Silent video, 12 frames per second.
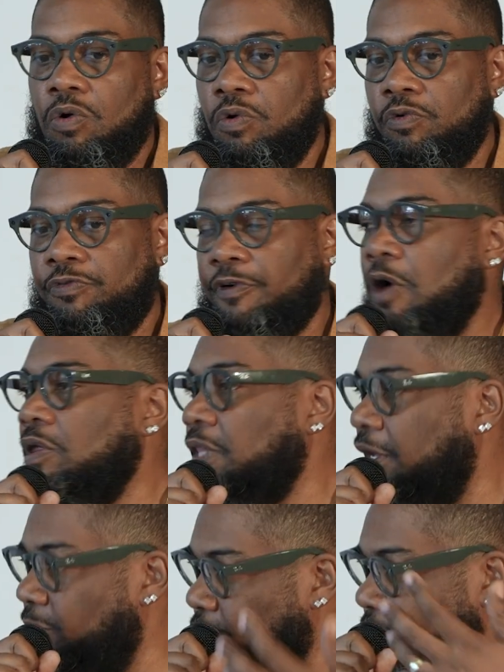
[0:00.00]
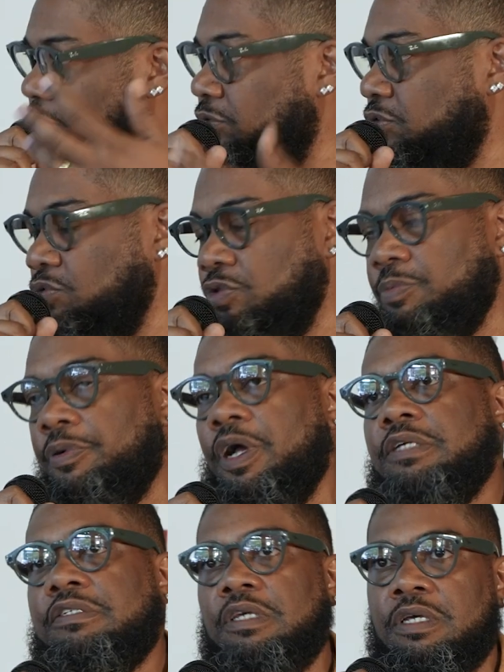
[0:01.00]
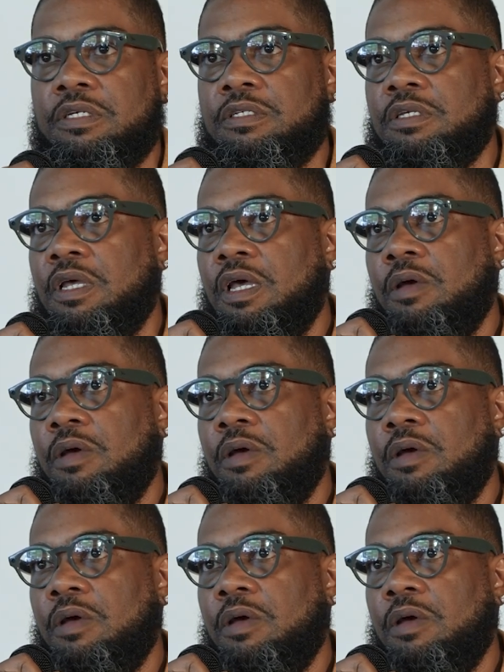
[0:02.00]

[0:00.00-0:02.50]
who fought like brothers through the process.